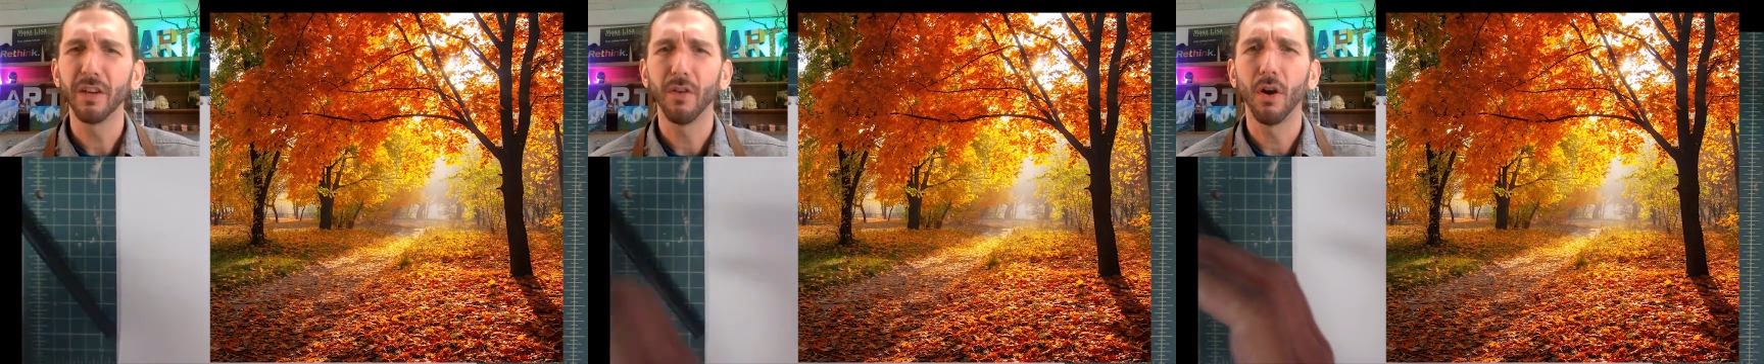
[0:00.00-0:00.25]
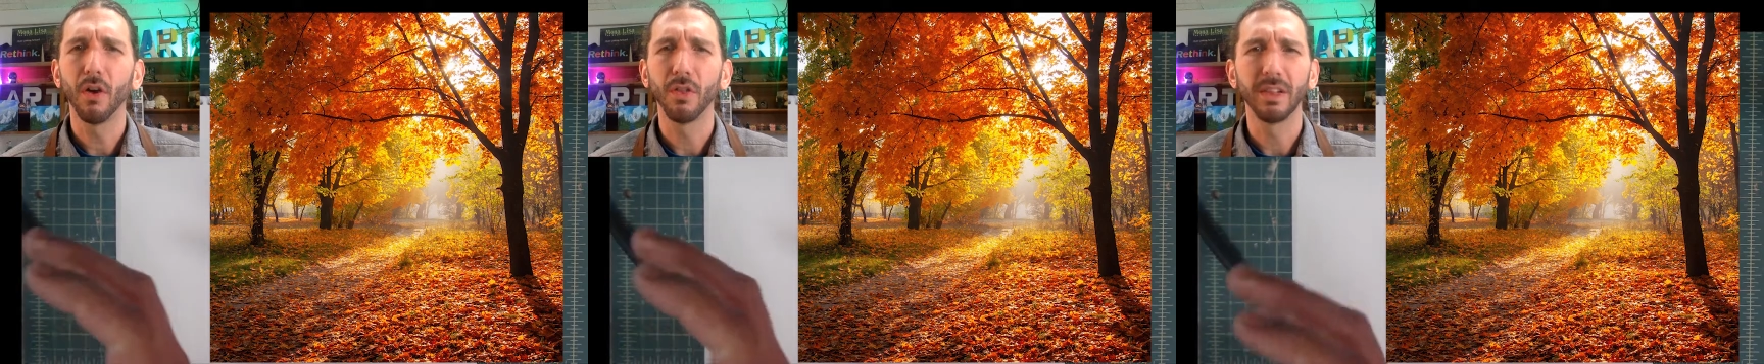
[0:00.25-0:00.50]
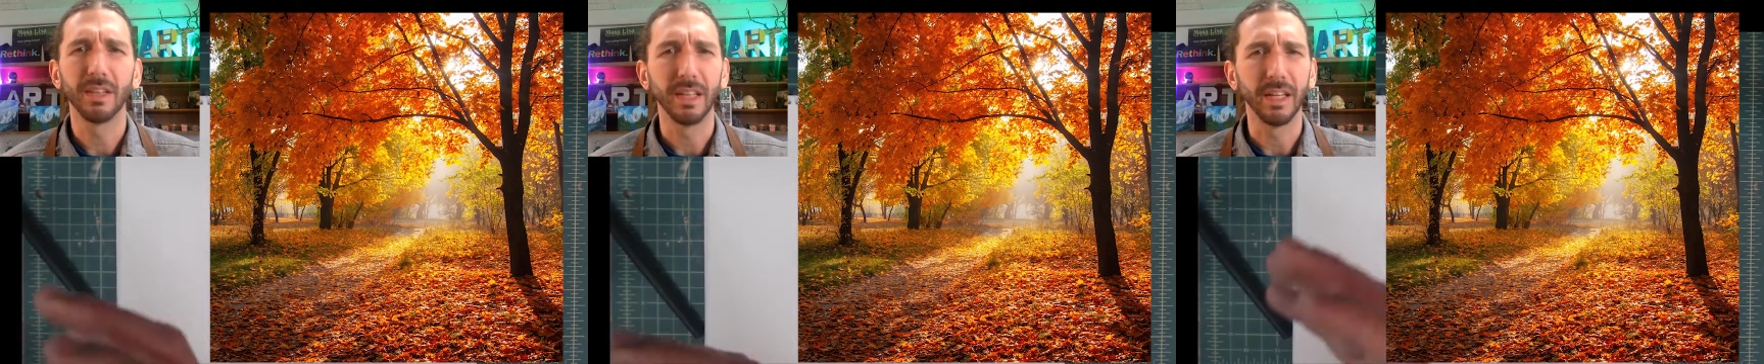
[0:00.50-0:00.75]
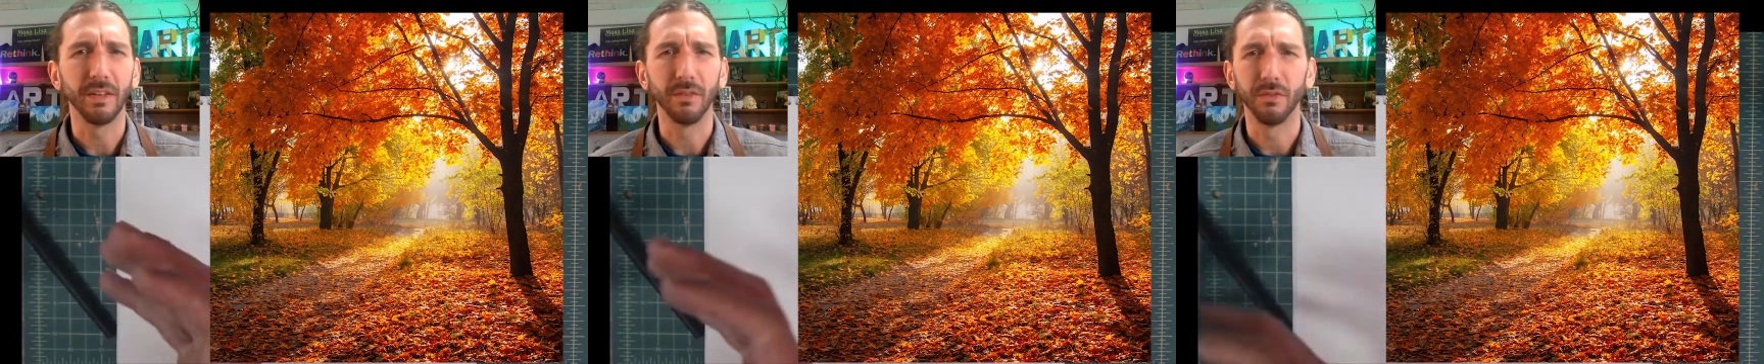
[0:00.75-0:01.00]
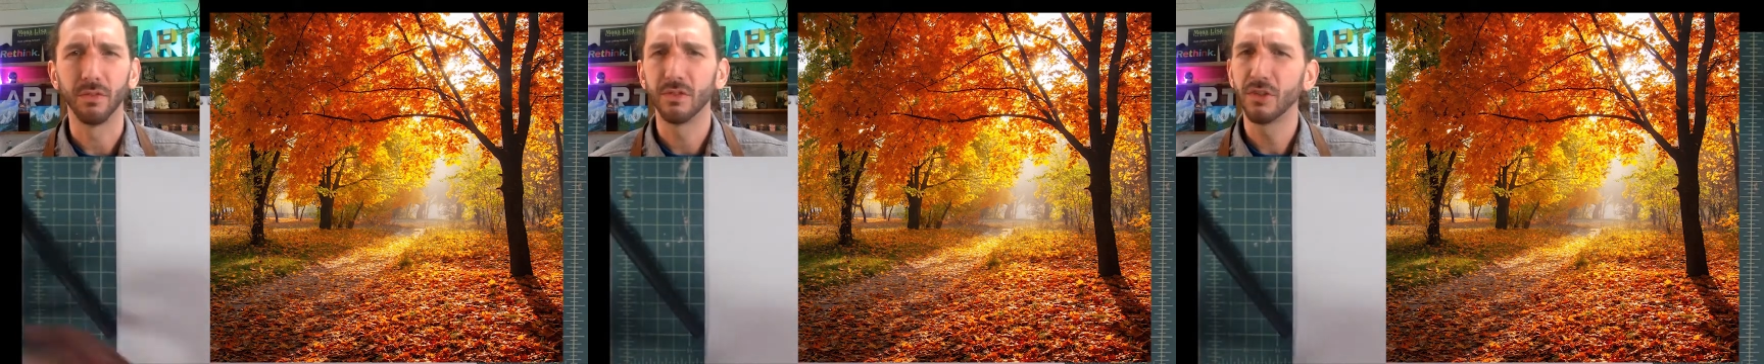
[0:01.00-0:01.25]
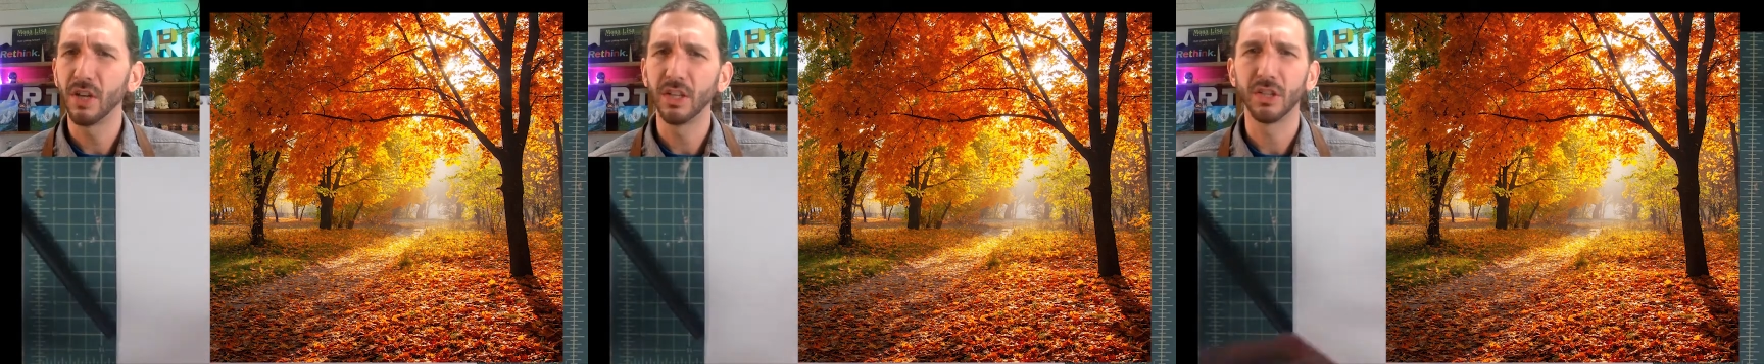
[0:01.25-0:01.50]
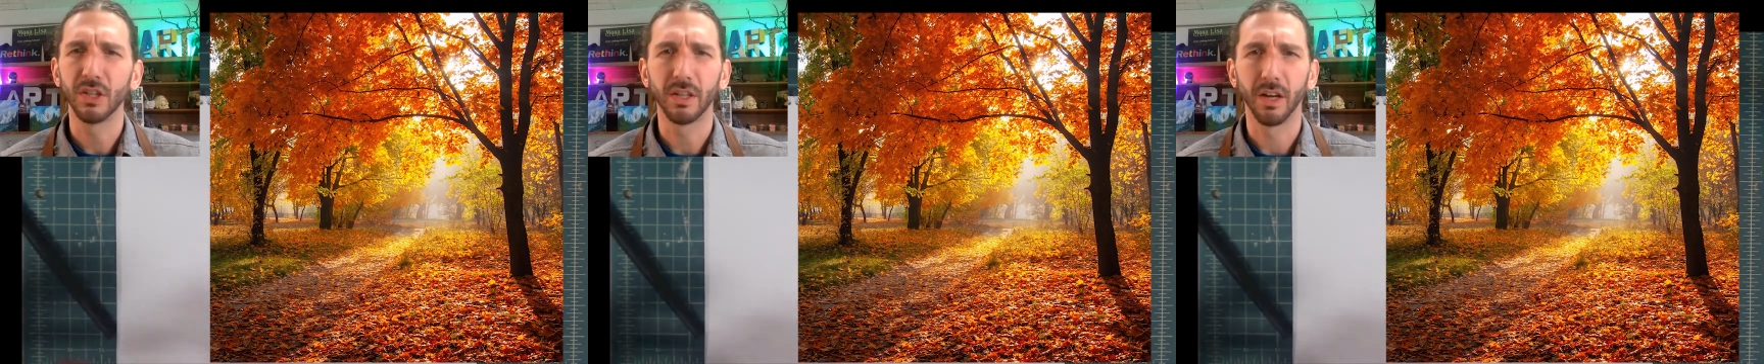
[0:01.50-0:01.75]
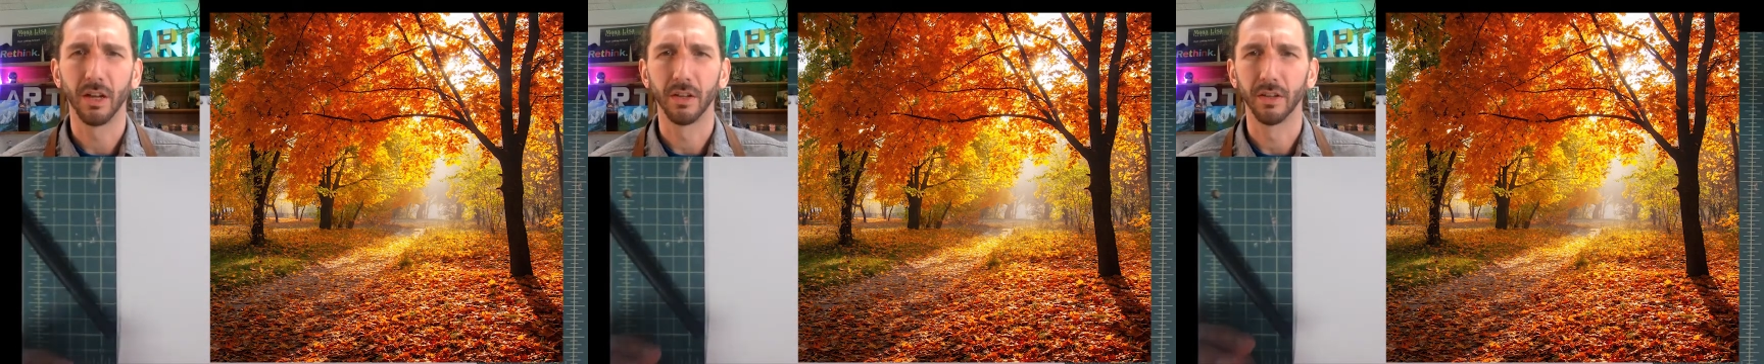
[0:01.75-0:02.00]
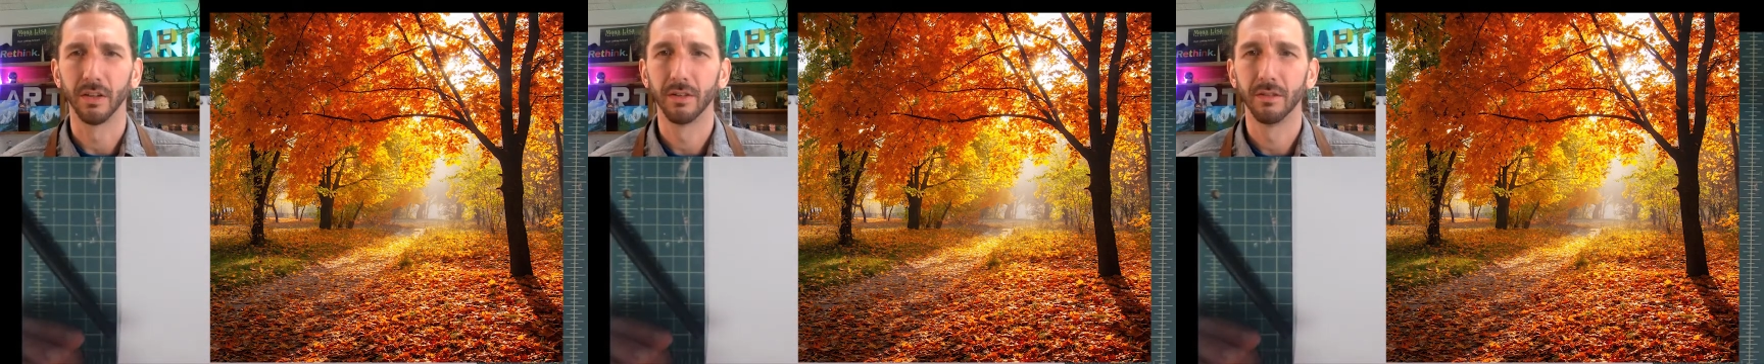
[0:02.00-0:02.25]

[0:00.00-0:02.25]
of all the leaves changing color,